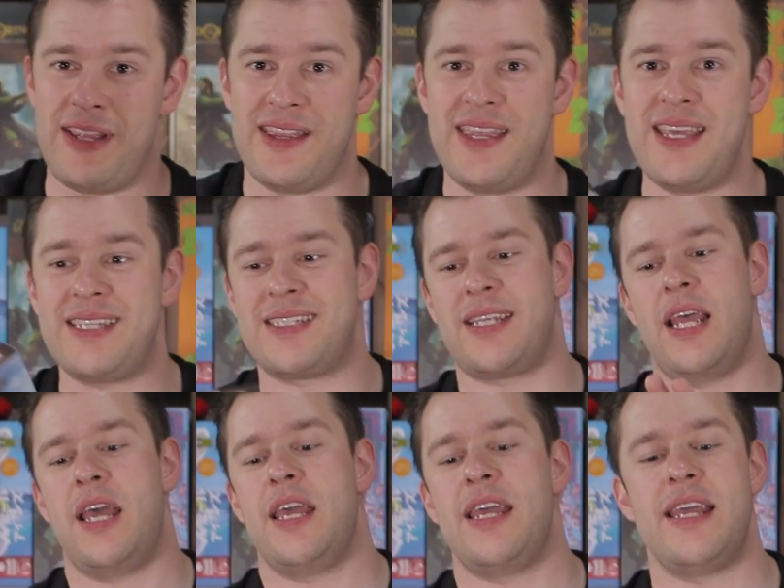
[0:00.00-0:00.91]
and this
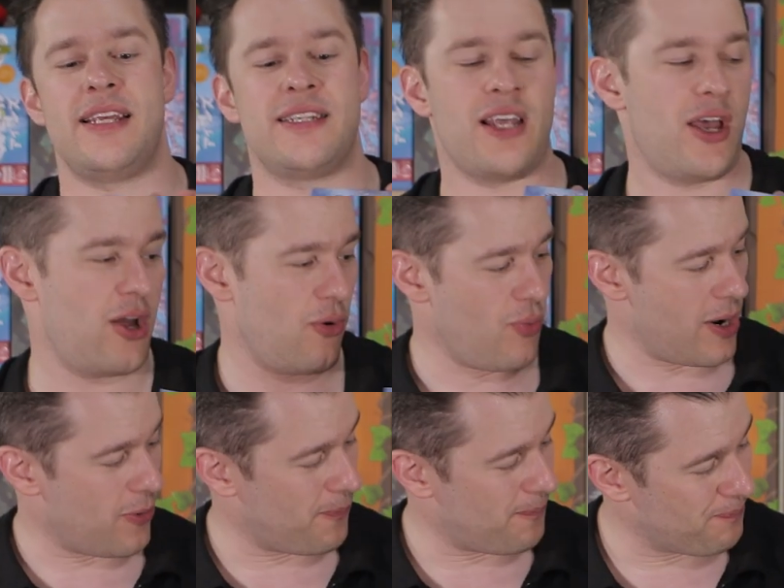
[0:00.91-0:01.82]
is,
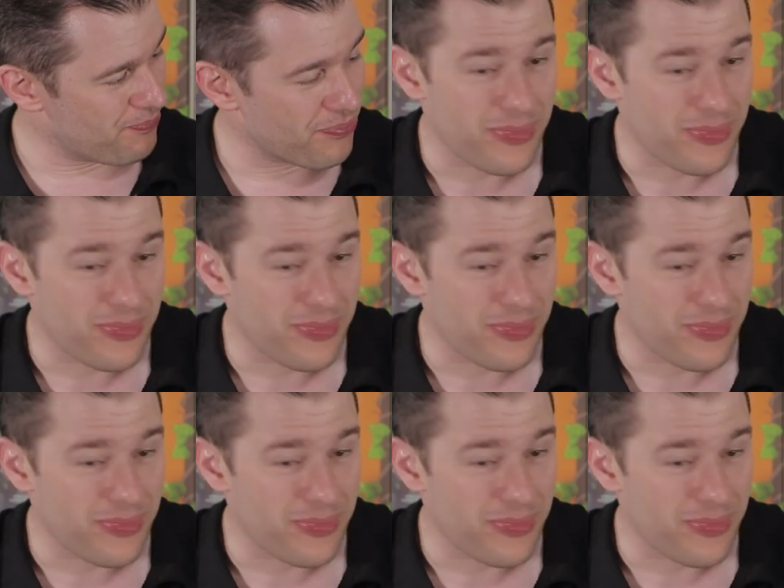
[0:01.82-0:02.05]
well,